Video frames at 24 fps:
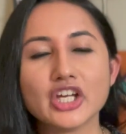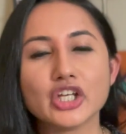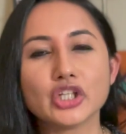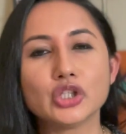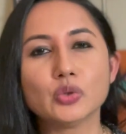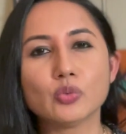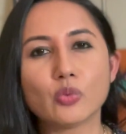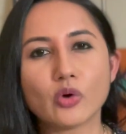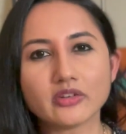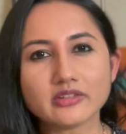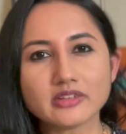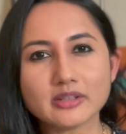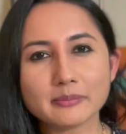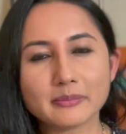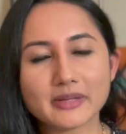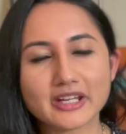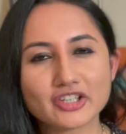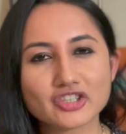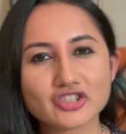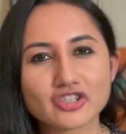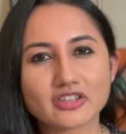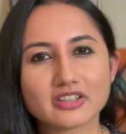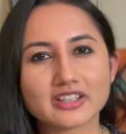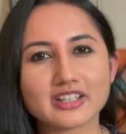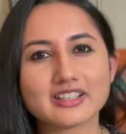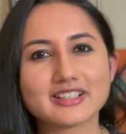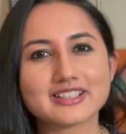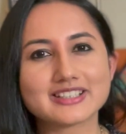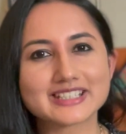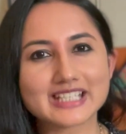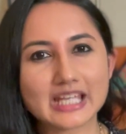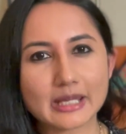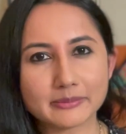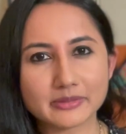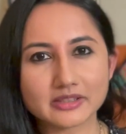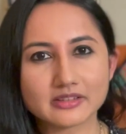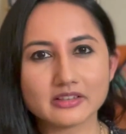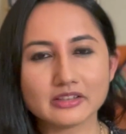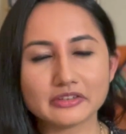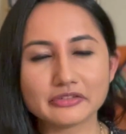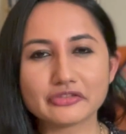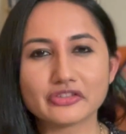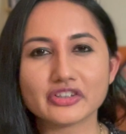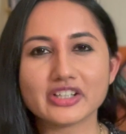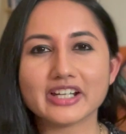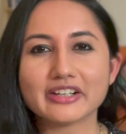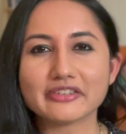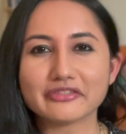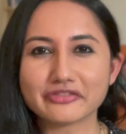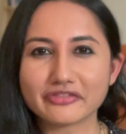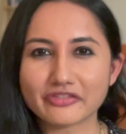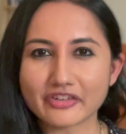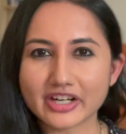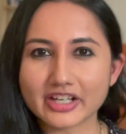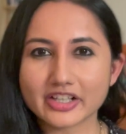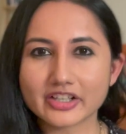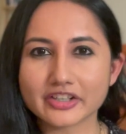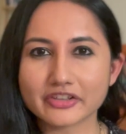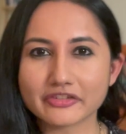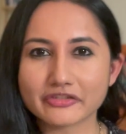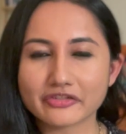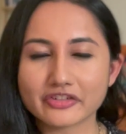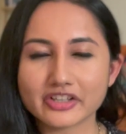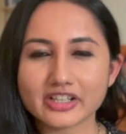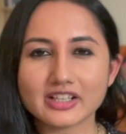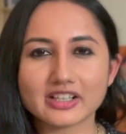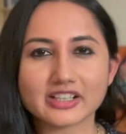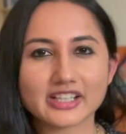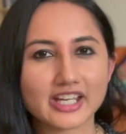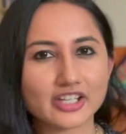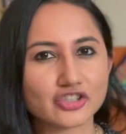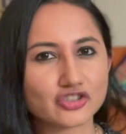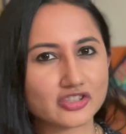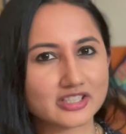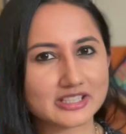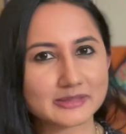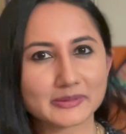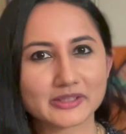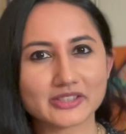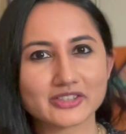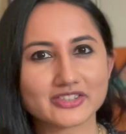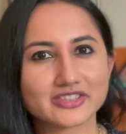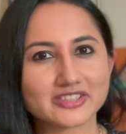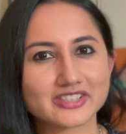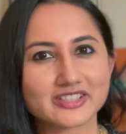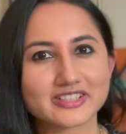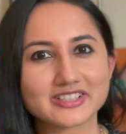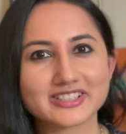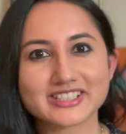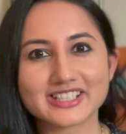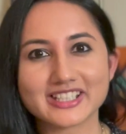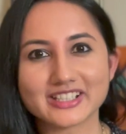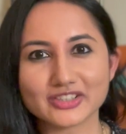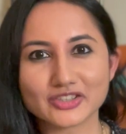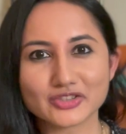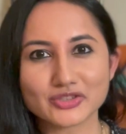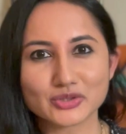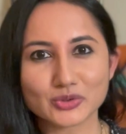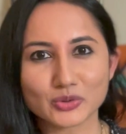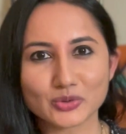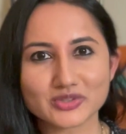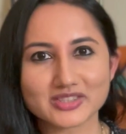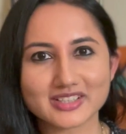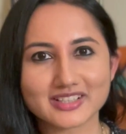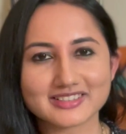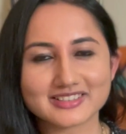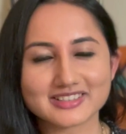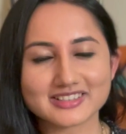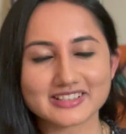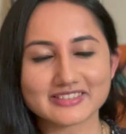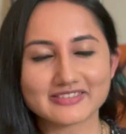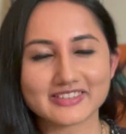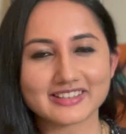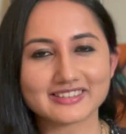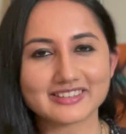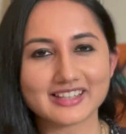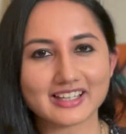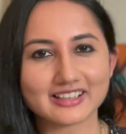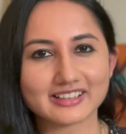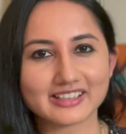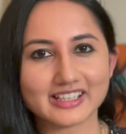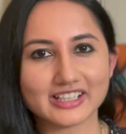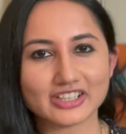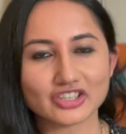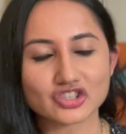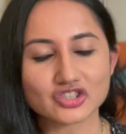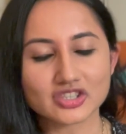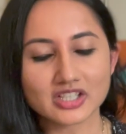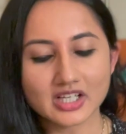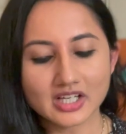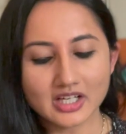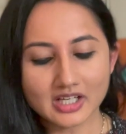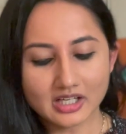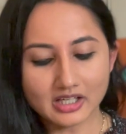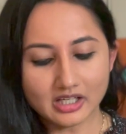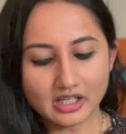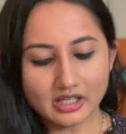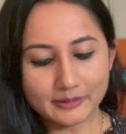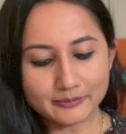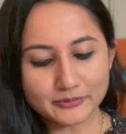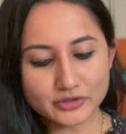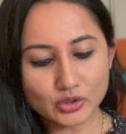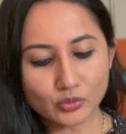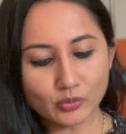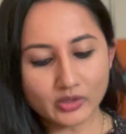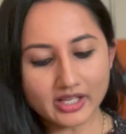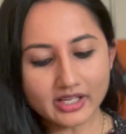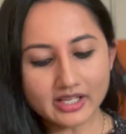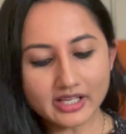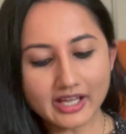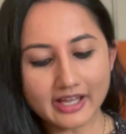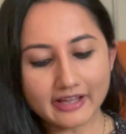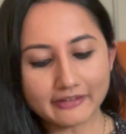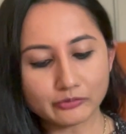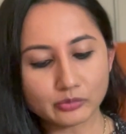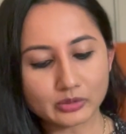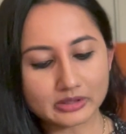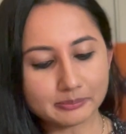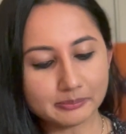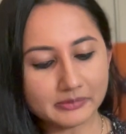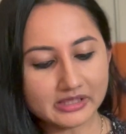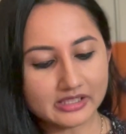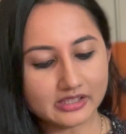you want to make sure that it's chemical-free and fragrance-free, again, just because their skin is so sensitive at that age. So what I have with me